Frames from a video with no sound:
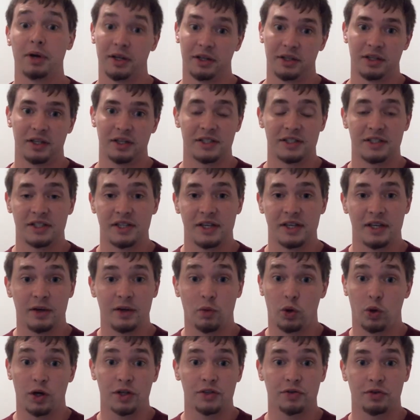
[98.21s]

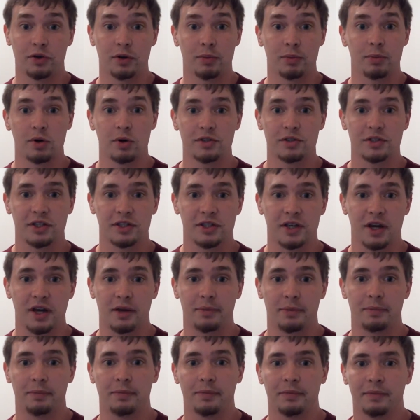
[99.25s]
it works for him most of the
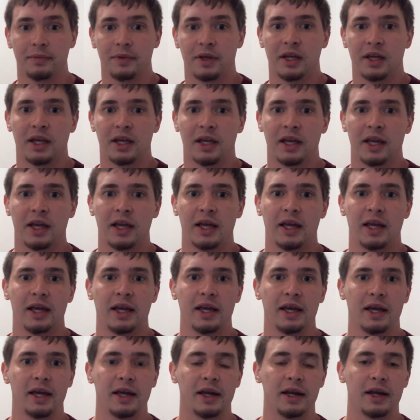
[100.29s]
time.
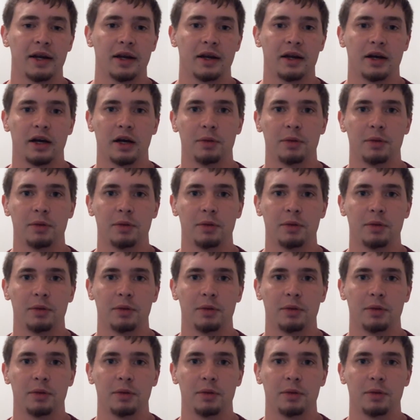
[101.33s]
And